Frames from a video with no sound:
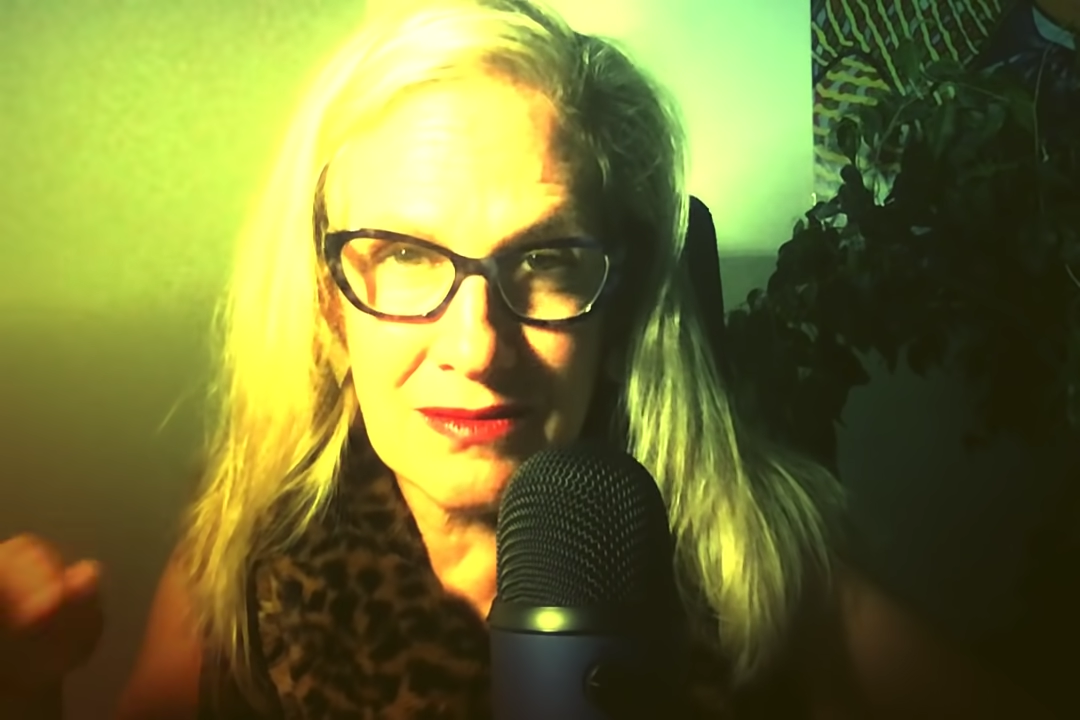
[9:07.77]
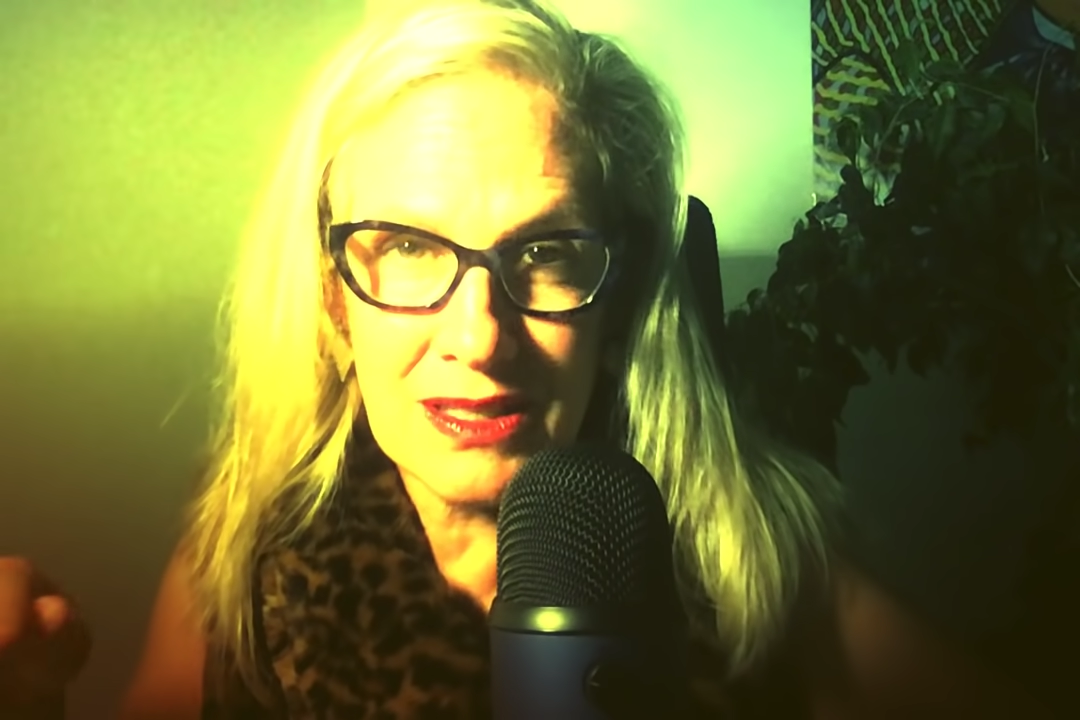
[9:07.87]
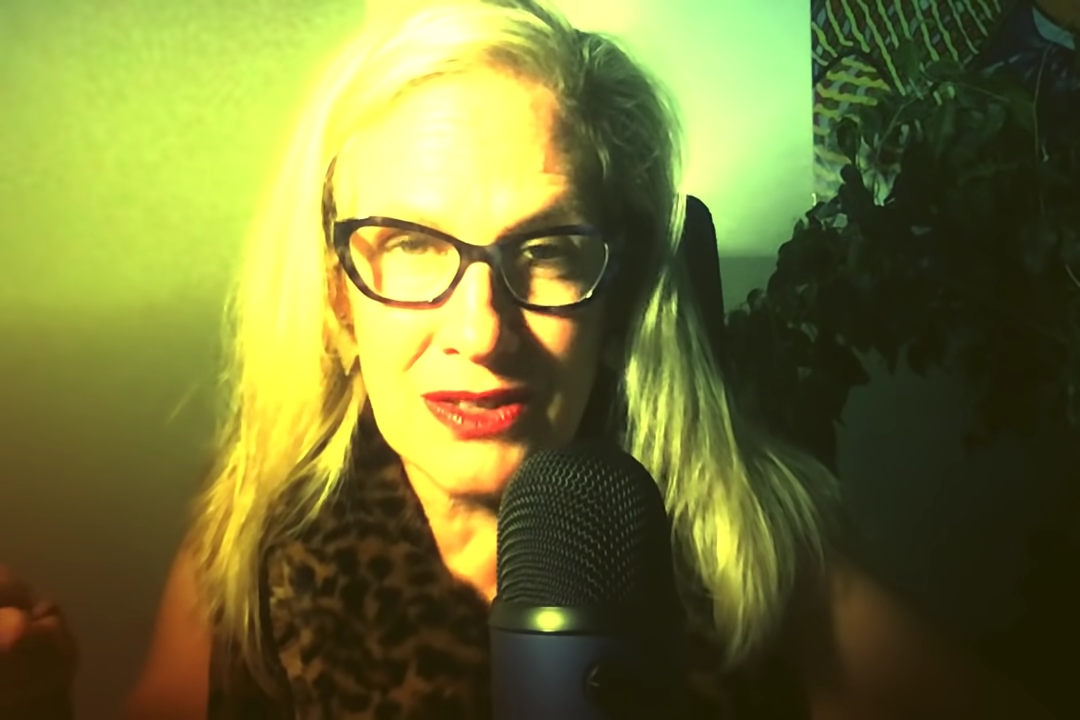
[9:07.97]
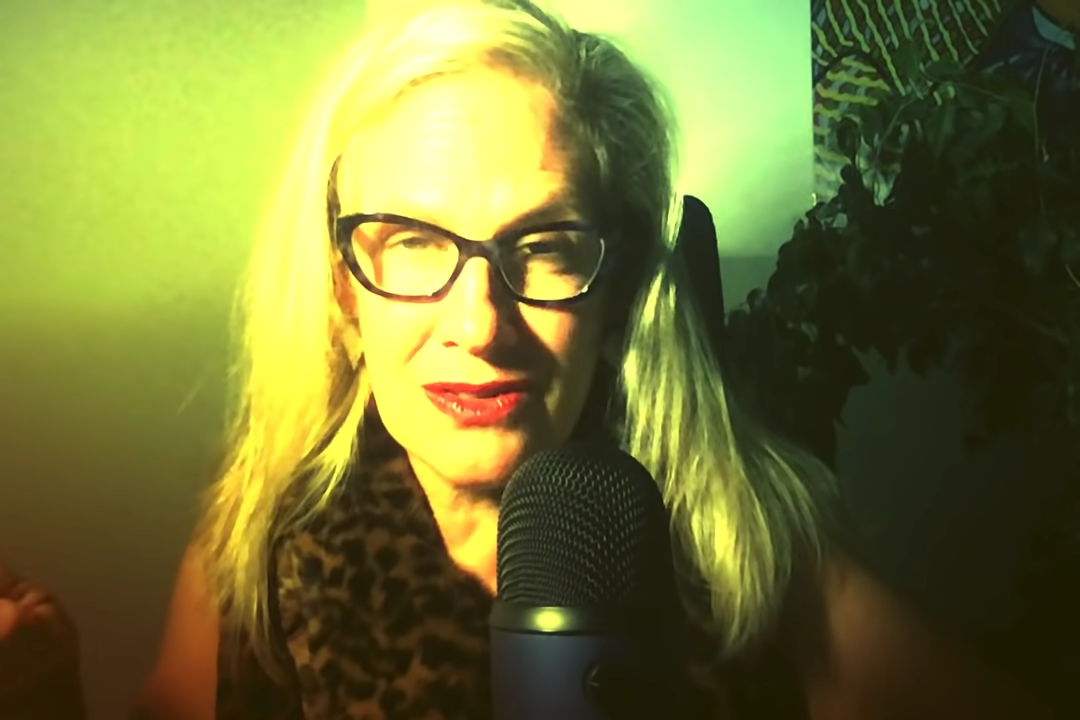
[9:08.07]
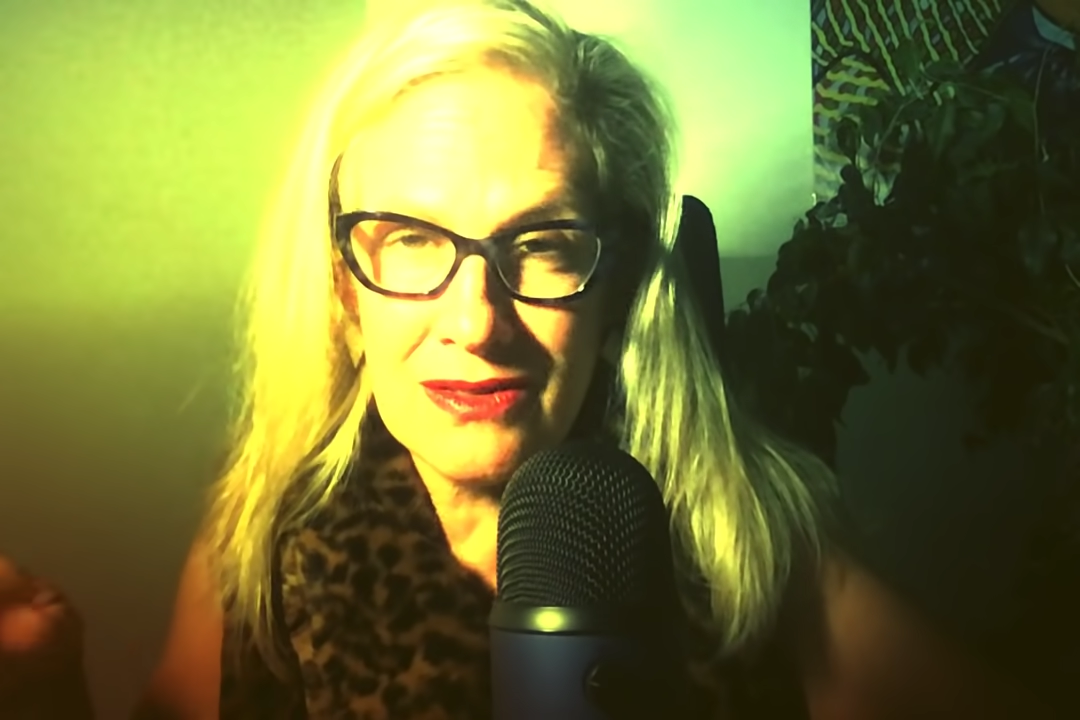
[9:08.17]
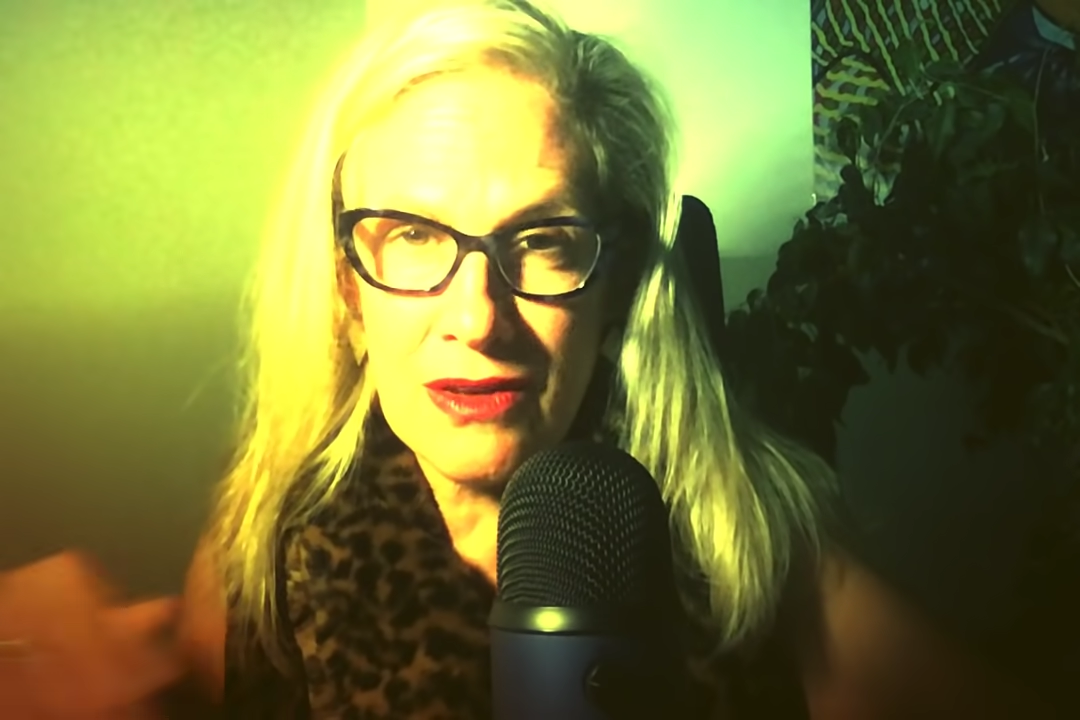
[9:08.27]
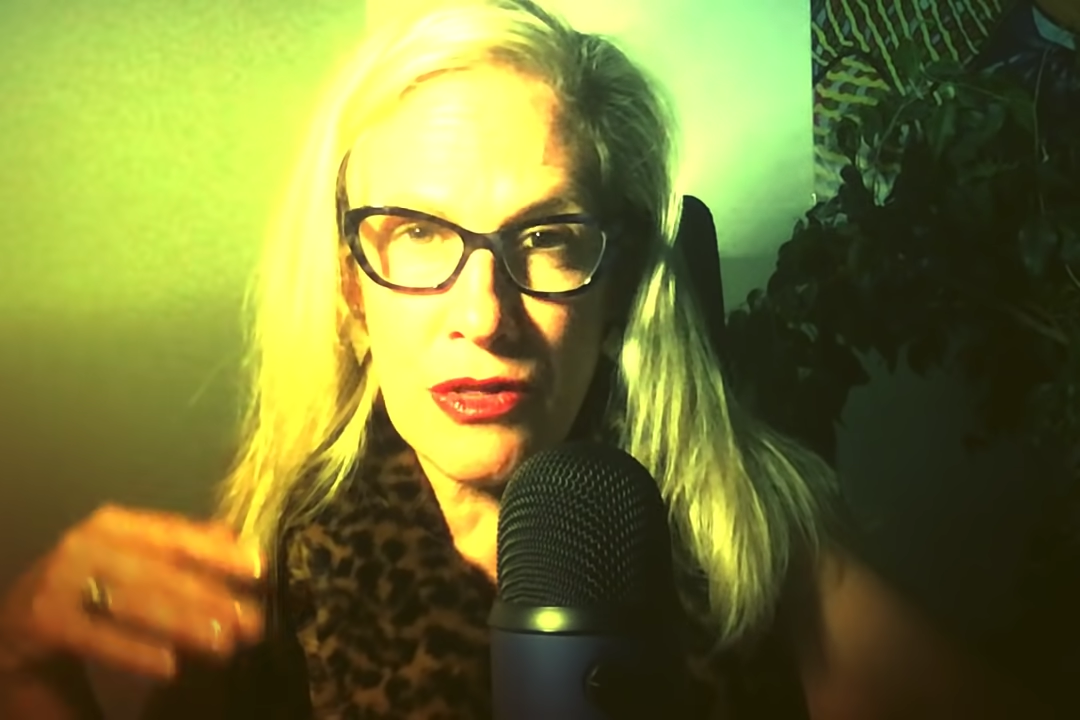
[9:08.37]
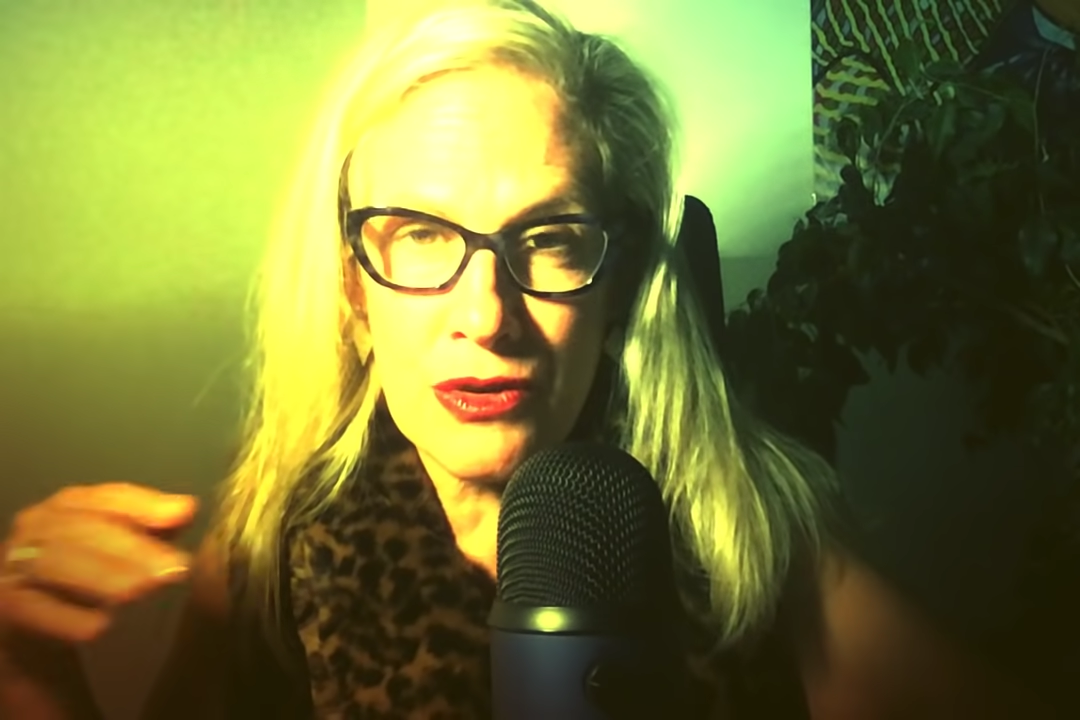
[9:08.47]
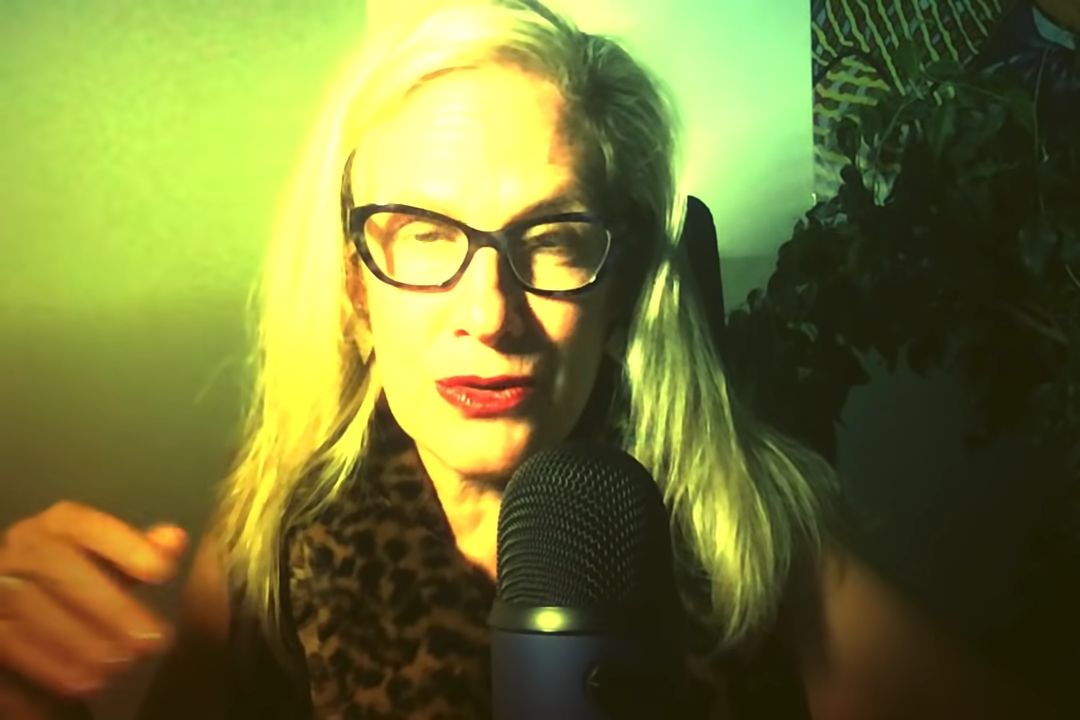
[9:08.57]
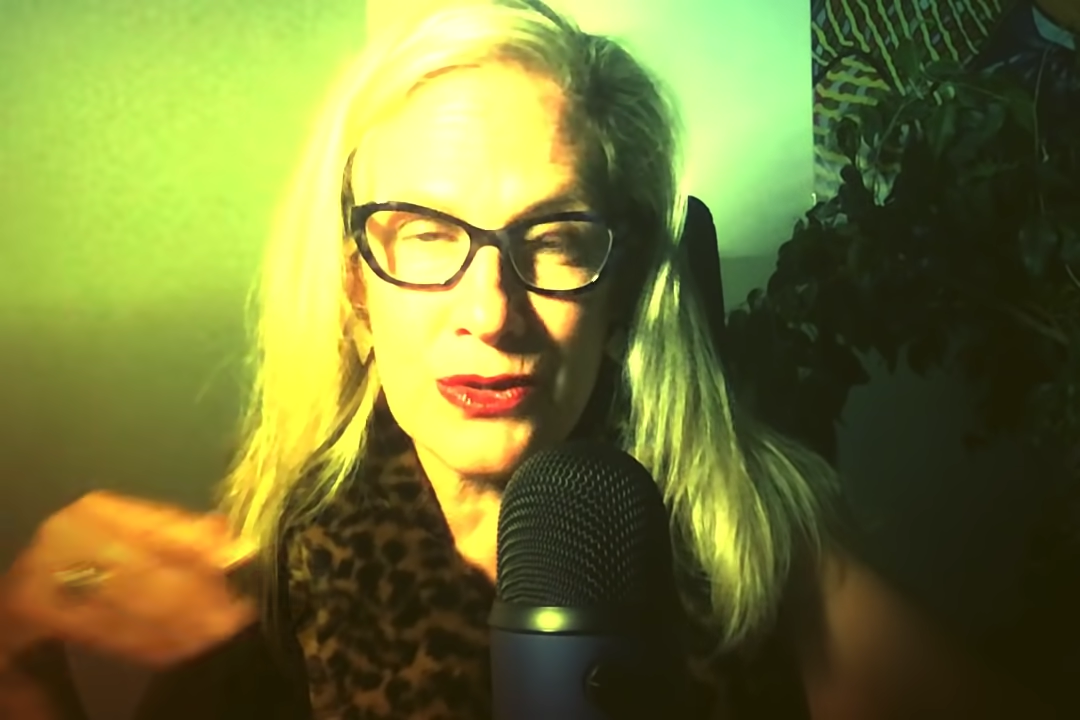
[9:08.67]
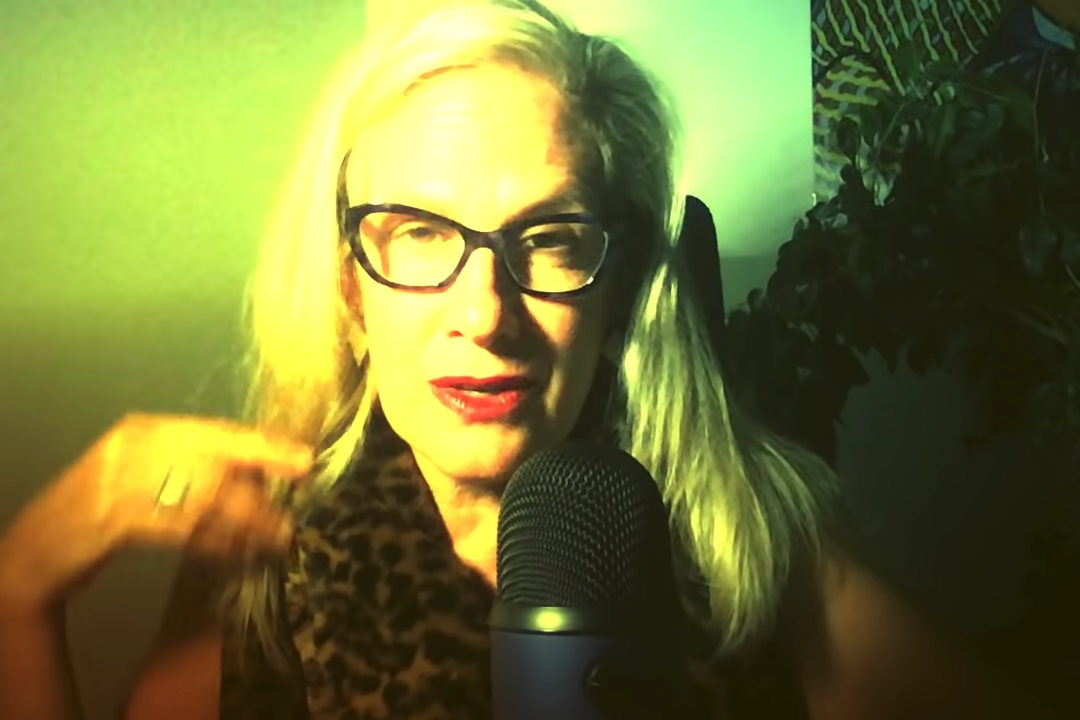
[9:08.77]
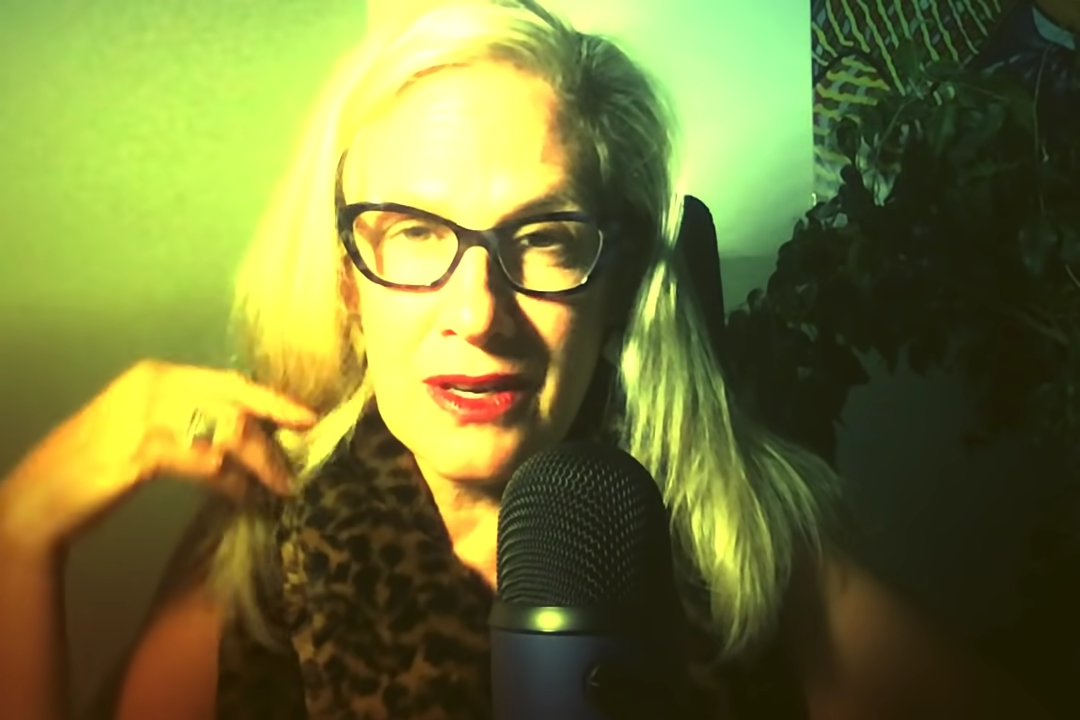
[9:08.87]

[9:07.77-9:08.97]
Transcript: kills others,